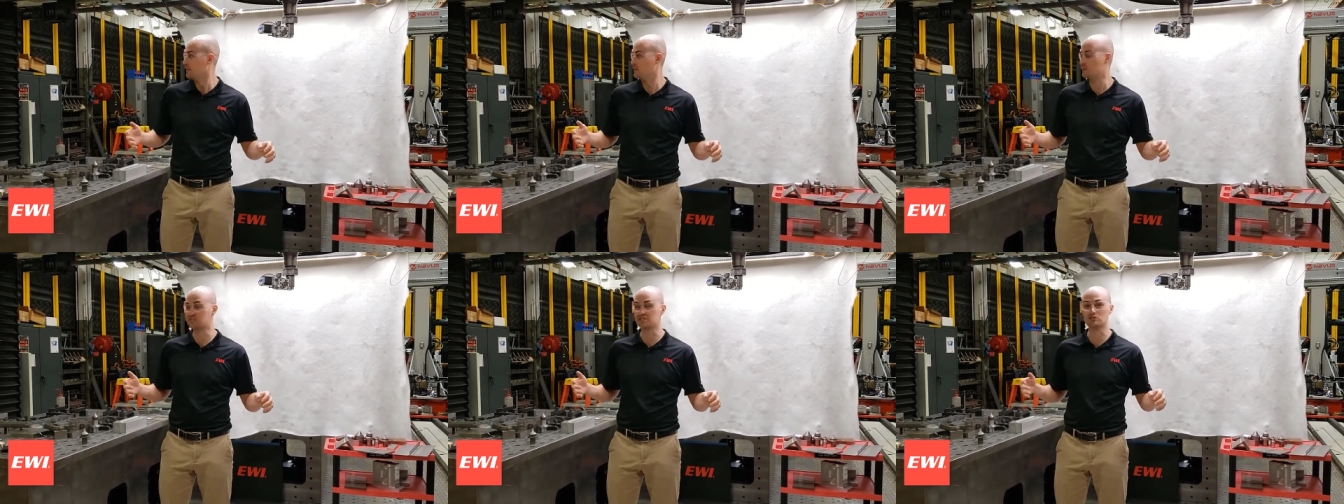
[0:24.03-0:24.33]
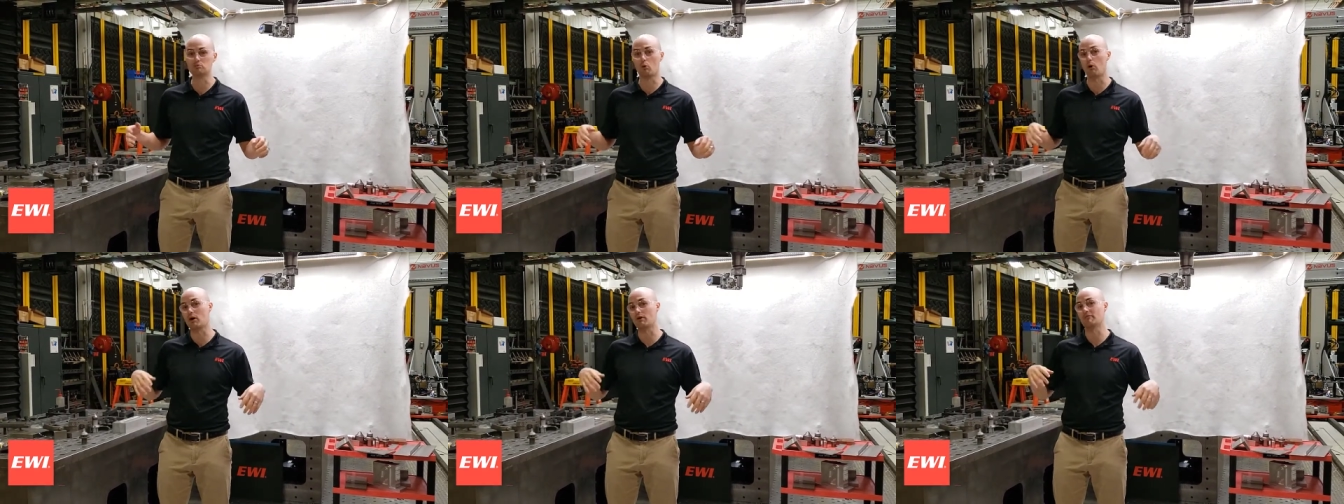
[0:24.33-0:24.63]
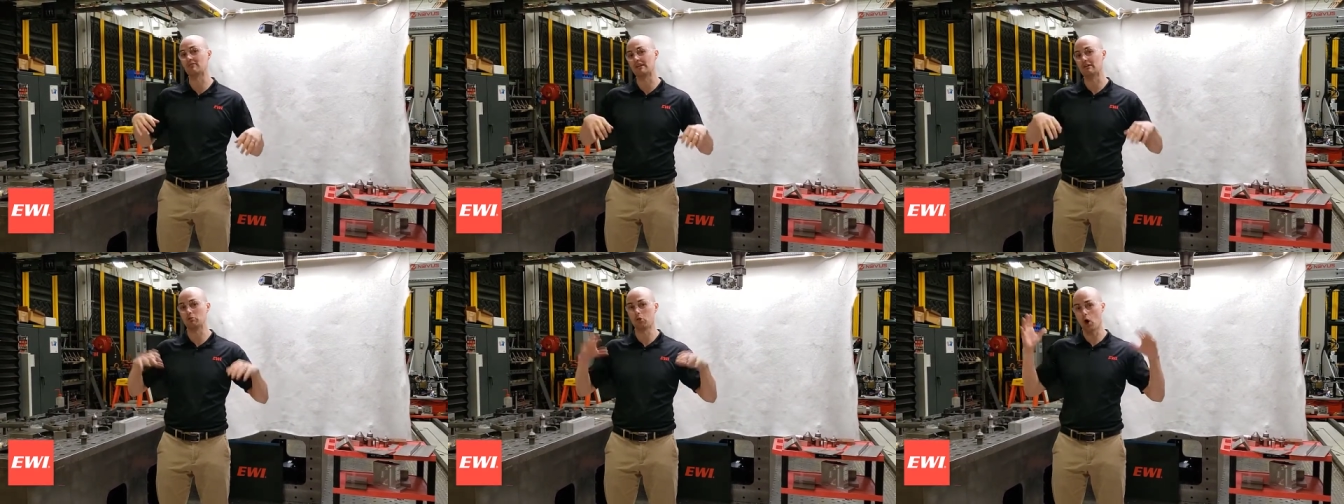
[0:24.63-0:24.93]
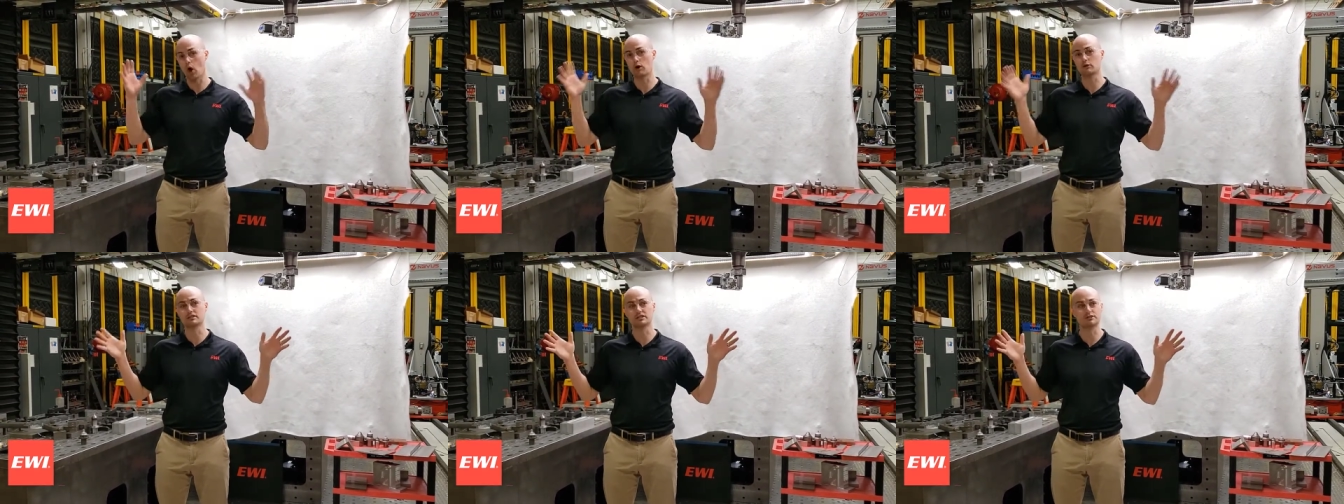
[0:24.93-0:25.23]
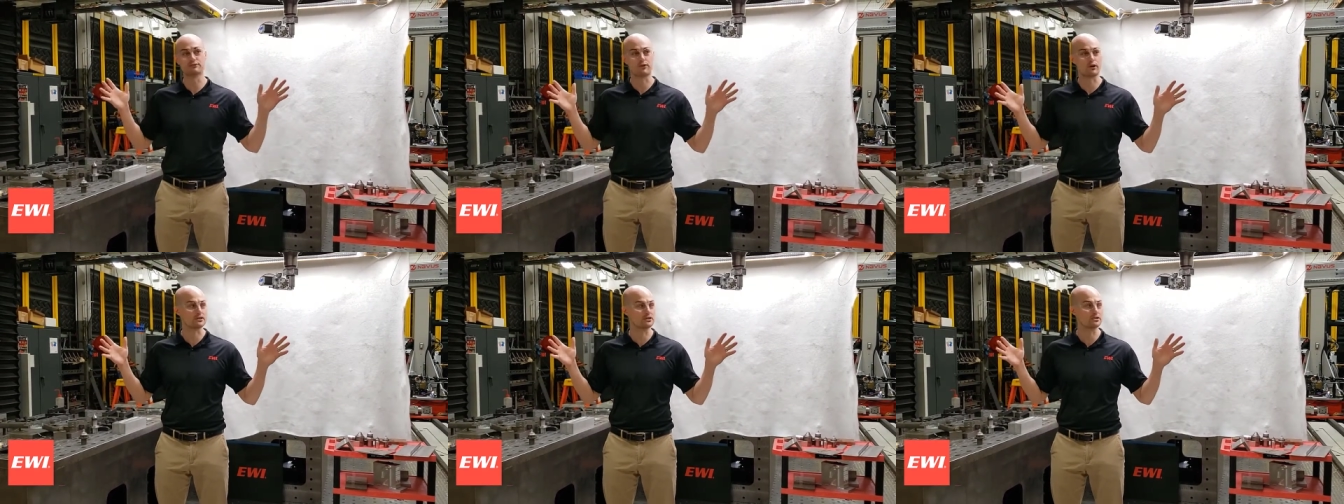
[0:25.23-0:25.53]
This is one of the
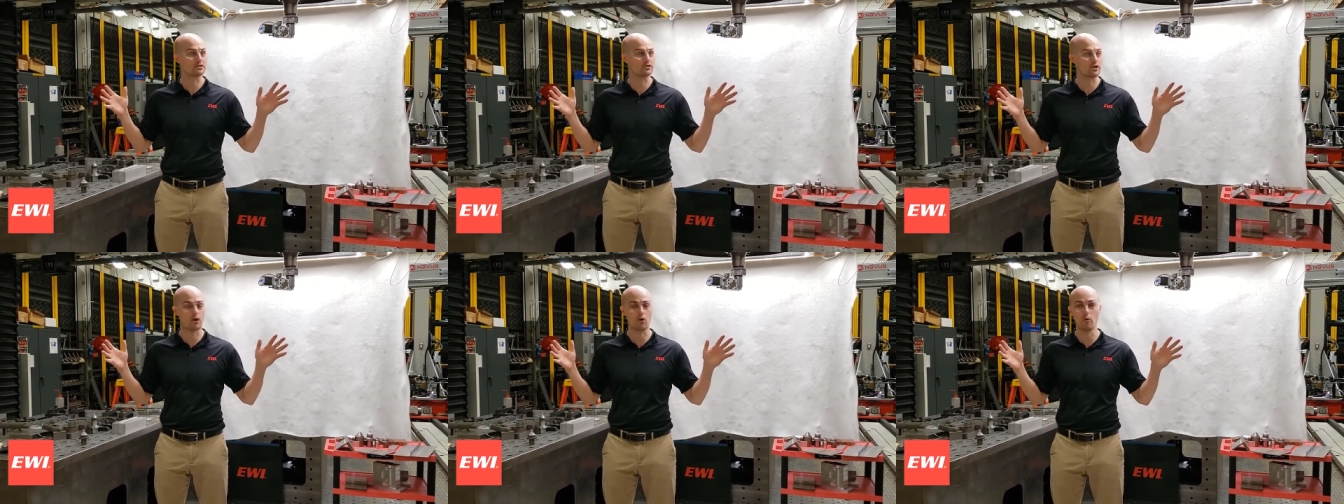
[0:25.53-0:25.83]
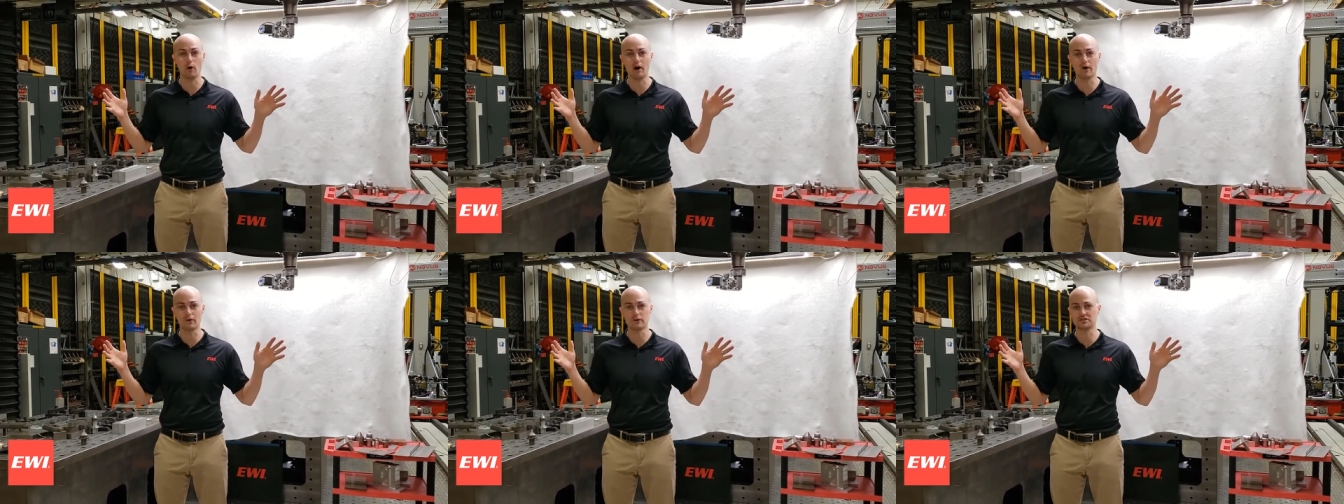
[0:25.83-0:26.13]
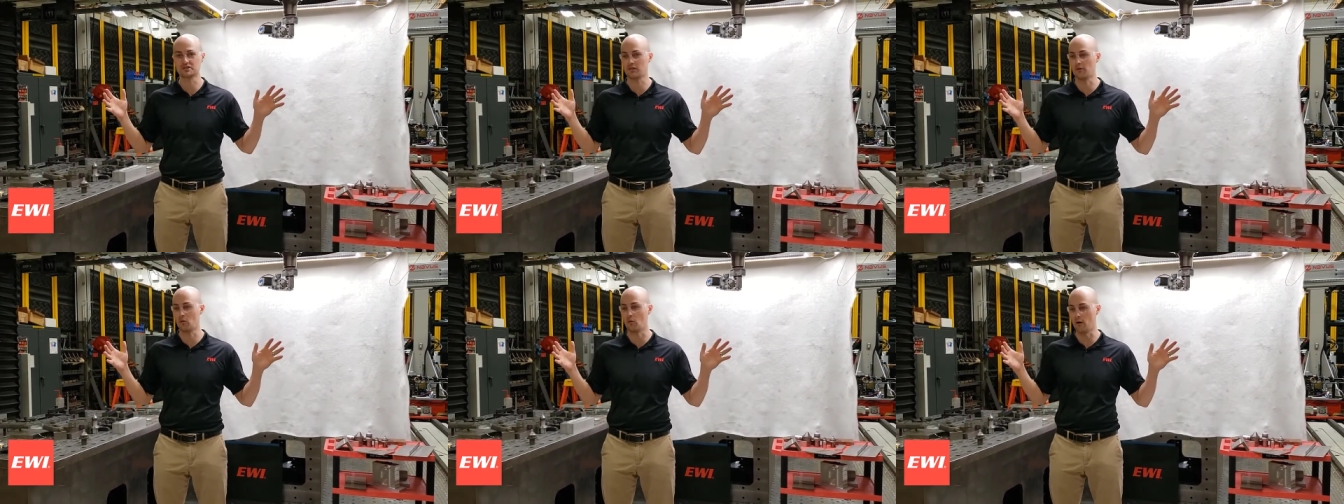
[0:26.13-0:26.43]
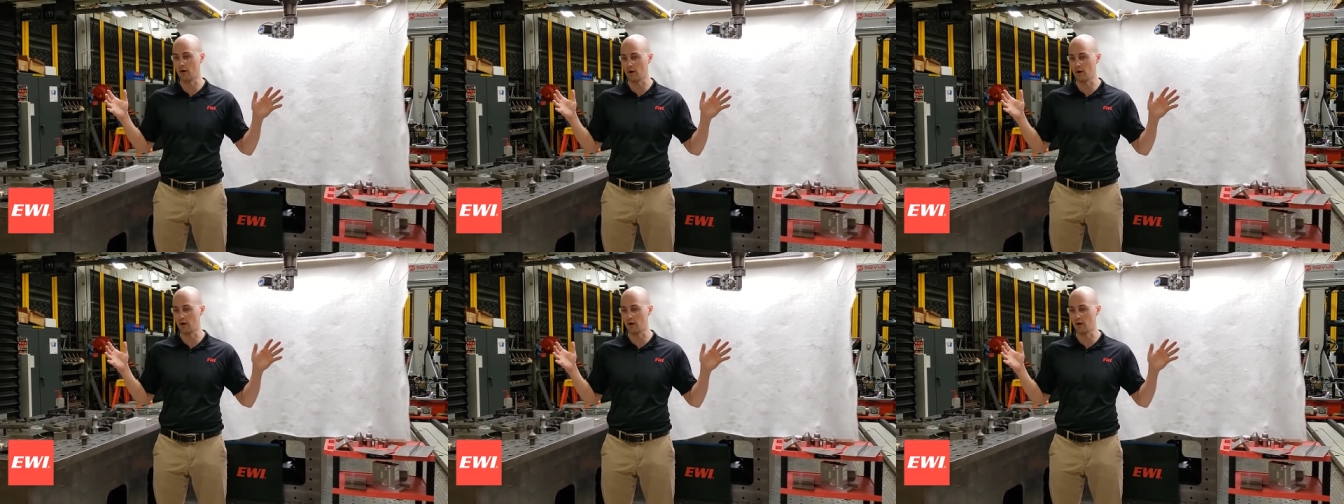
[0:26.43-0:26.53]
largest friction stir welders in the